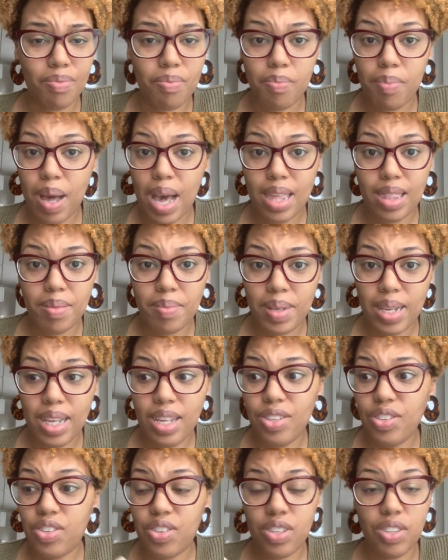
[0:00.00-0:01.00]
Buy them
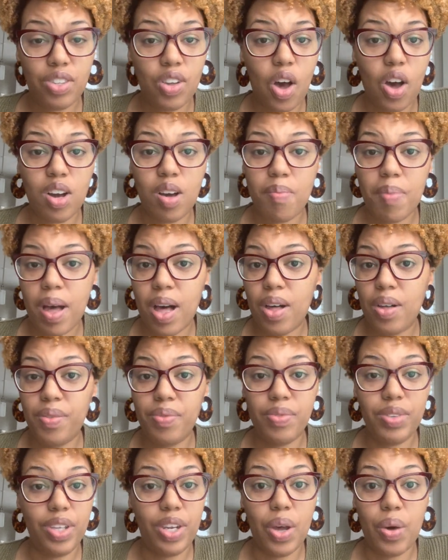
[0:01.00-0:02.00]
lunch, talk
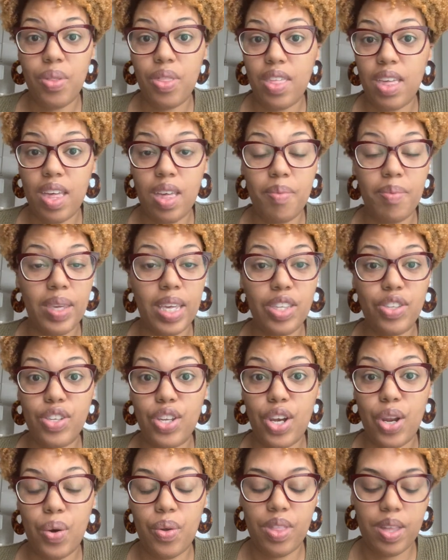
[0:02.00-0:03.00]
about, them, get to
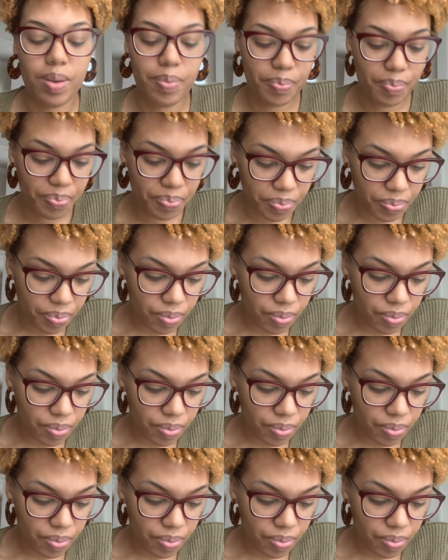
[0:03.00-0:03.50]
know them.